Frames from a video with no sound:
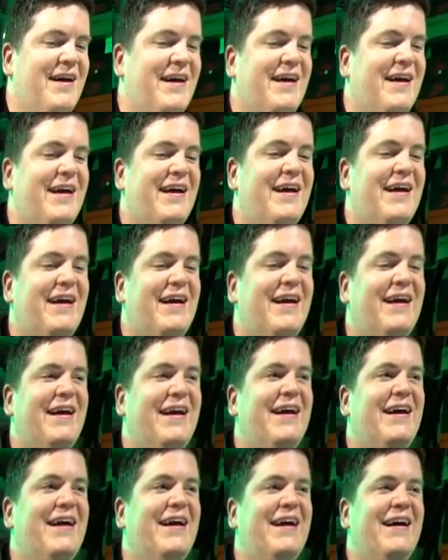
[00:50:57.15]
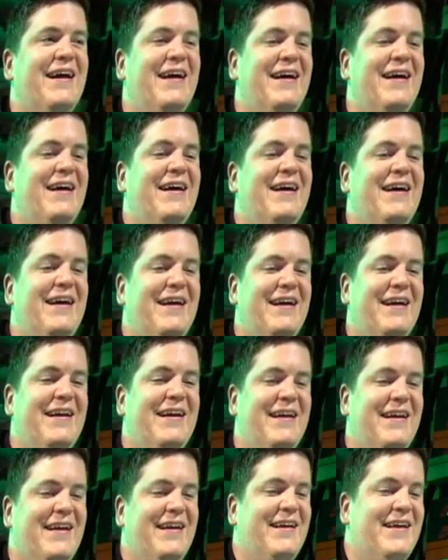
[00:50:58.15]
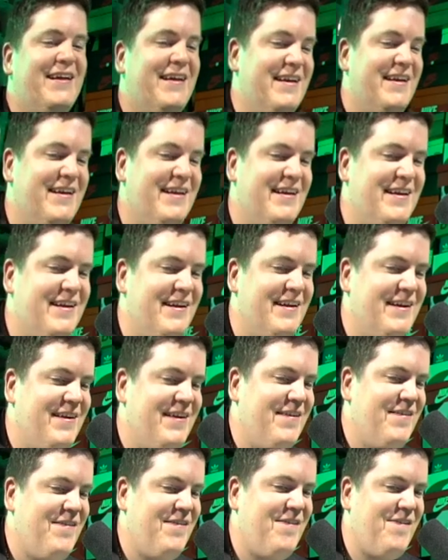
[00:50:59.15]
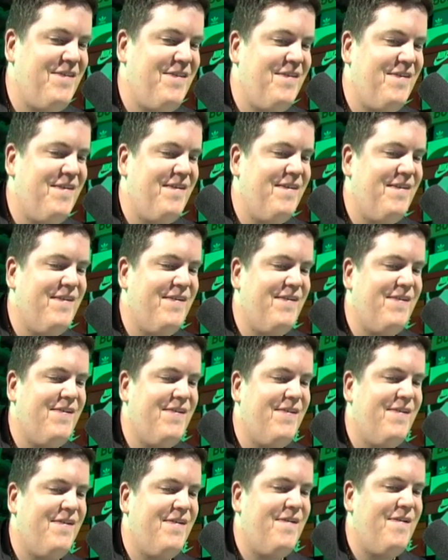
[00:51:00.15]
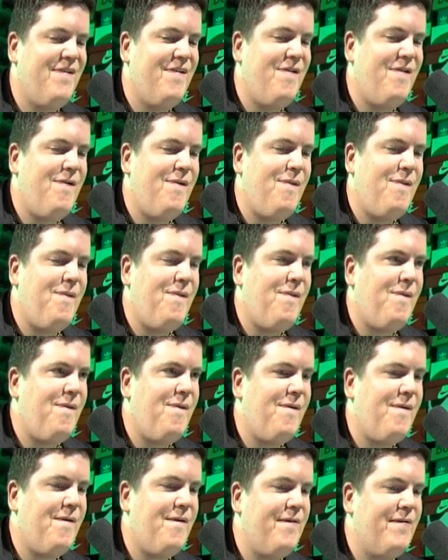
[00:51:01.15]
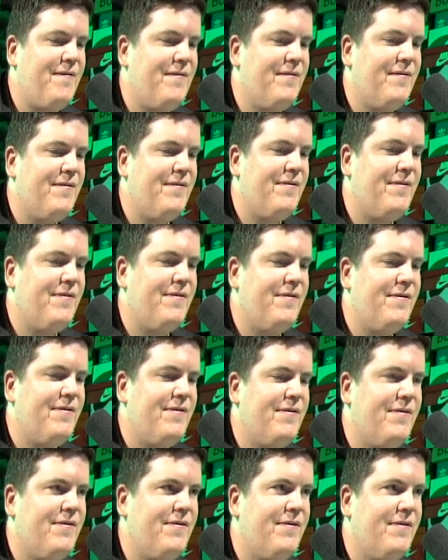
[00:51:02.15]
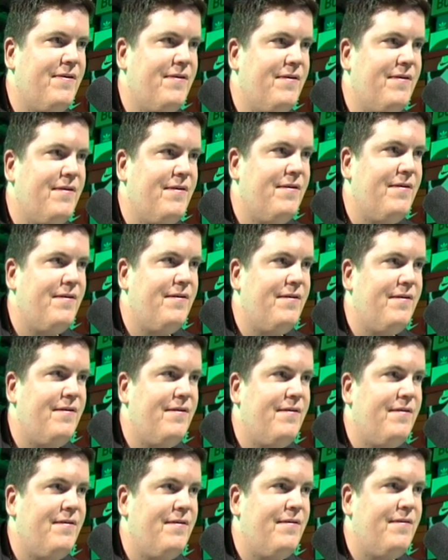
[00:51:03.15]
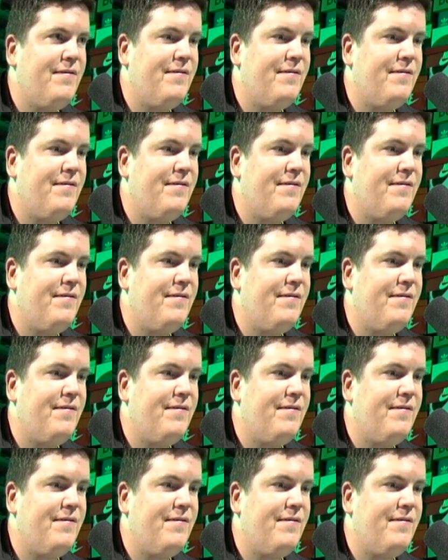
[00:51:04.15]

(not speaking)